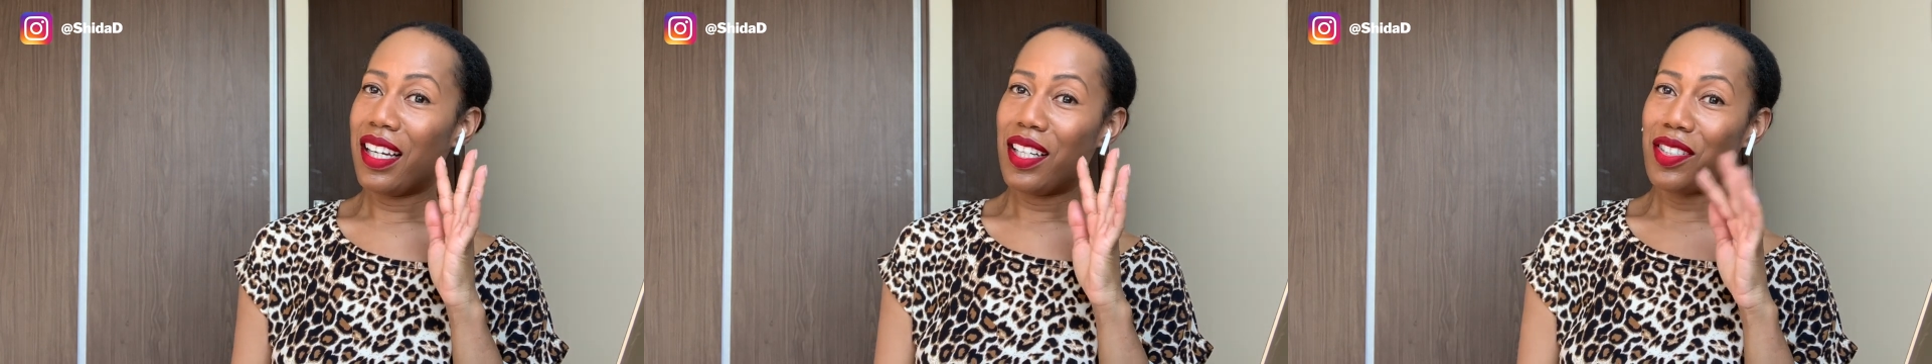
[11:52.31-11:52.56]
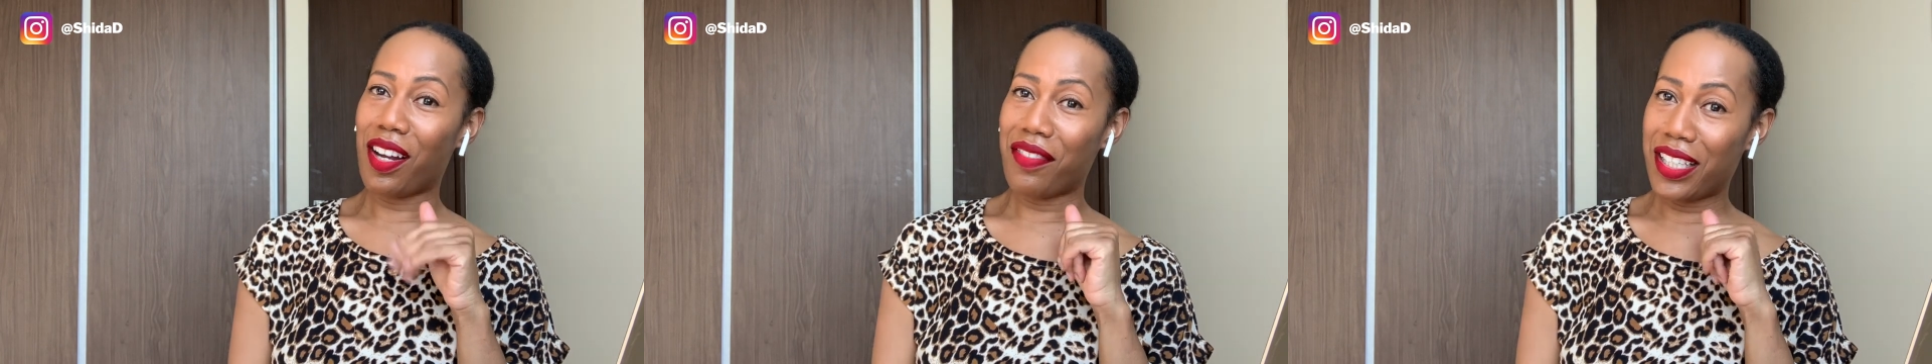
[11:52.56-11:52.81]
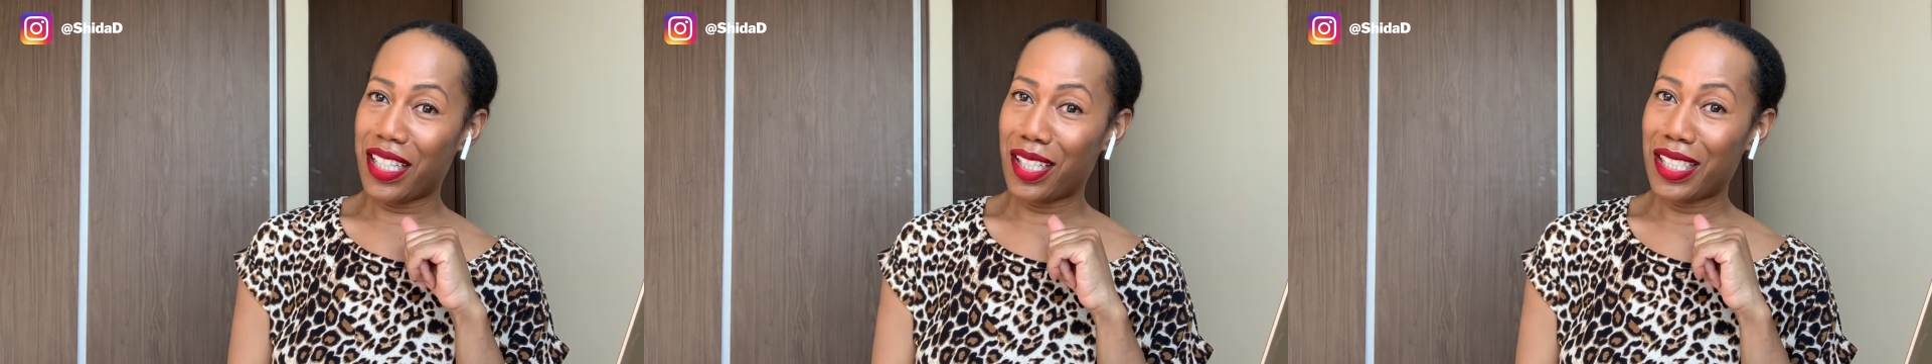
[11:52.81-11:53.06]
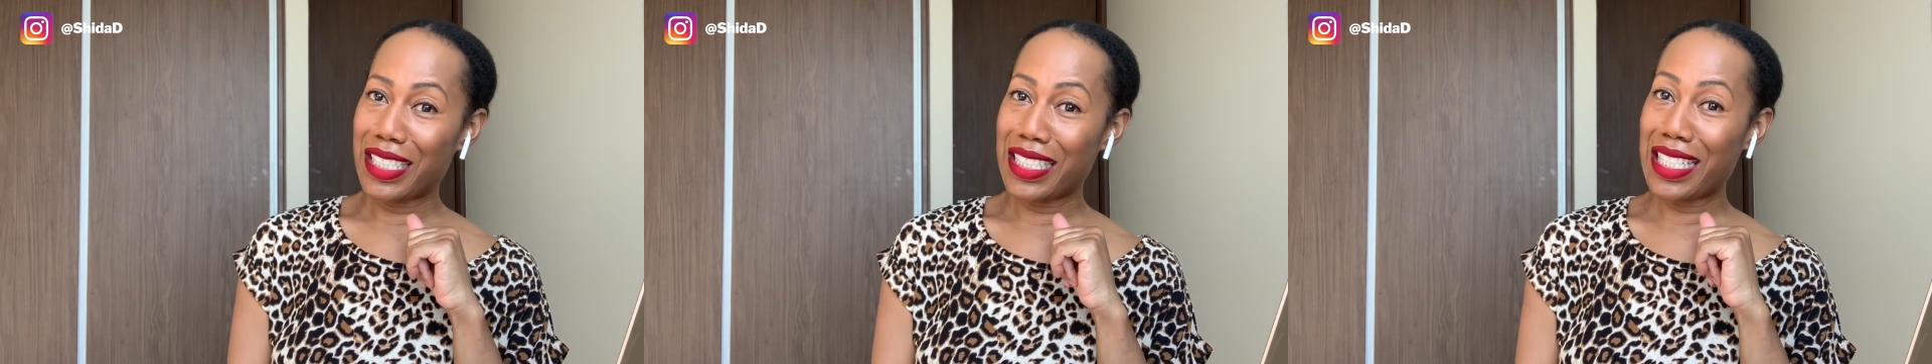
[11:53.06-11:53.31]
traffic here
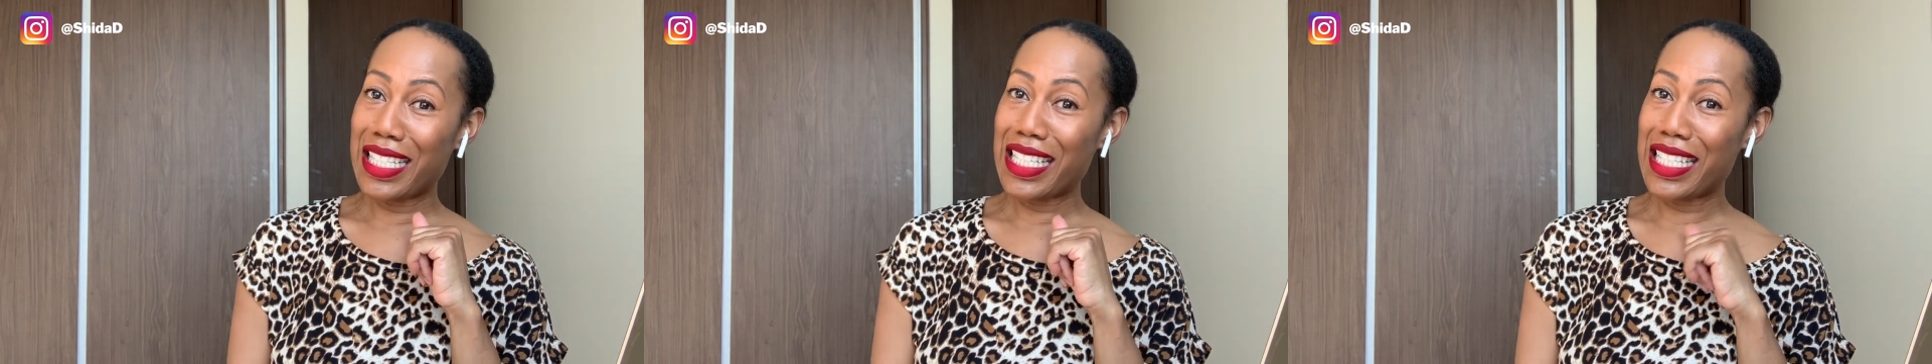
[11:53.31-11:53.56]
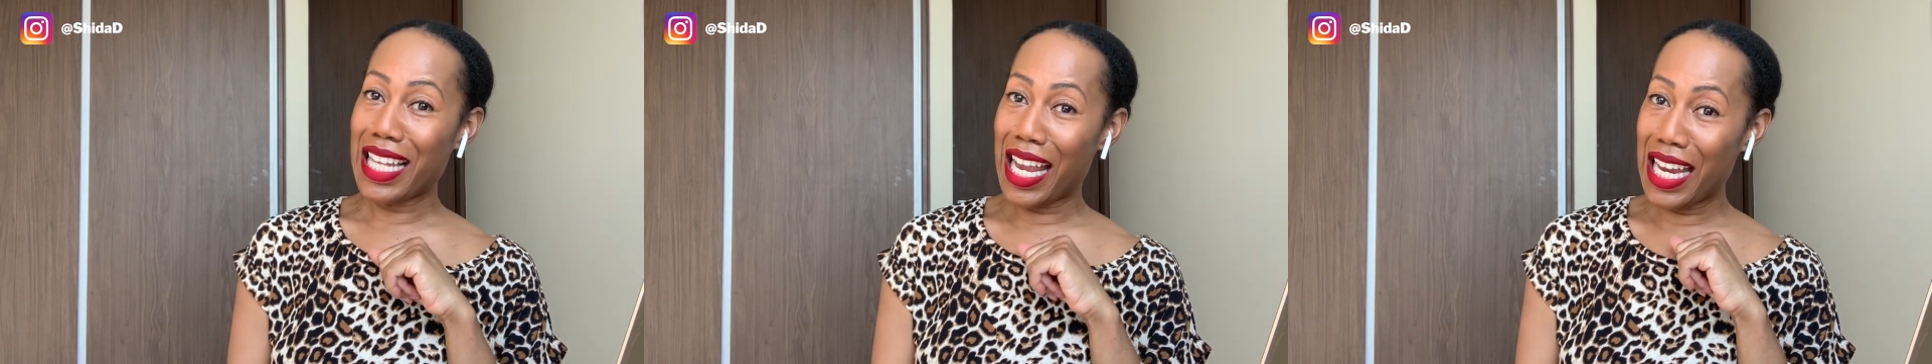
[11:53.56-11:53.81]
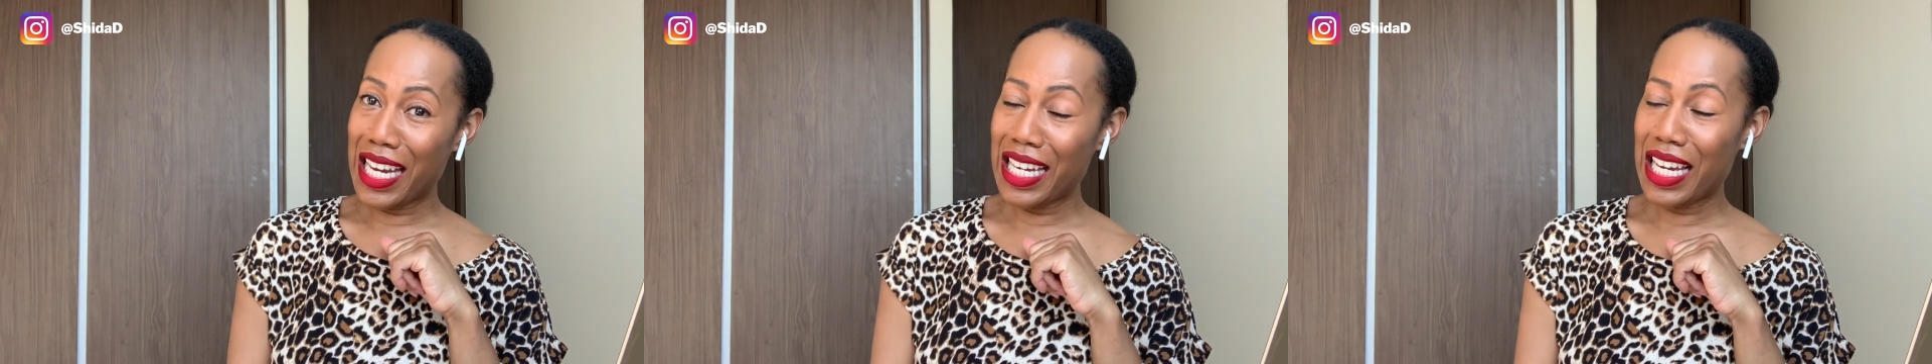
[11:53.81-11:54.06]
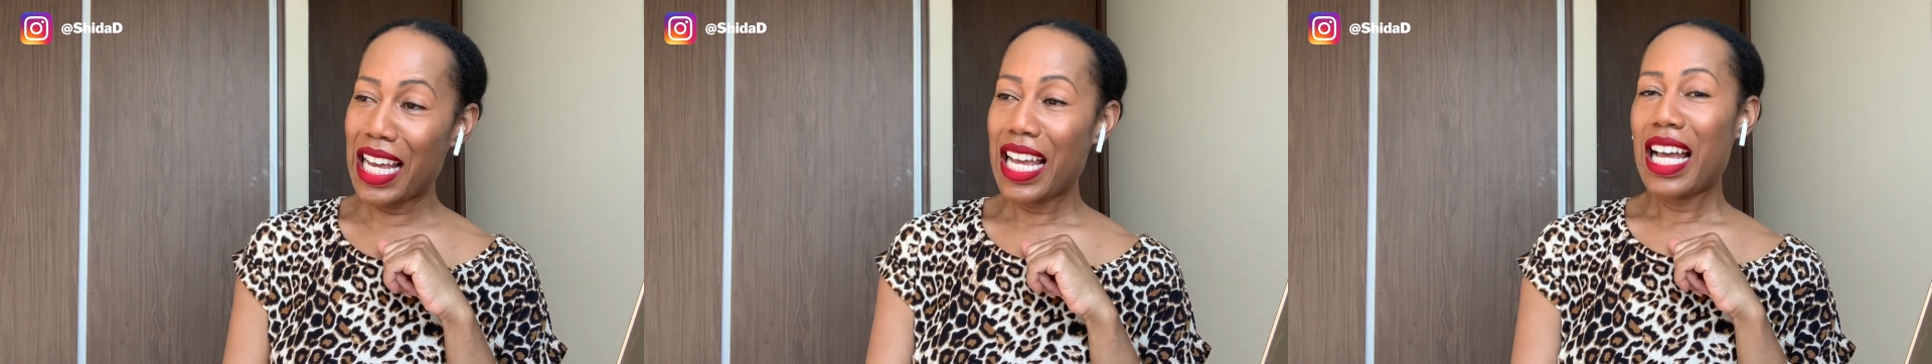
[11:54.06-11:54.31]
is insane.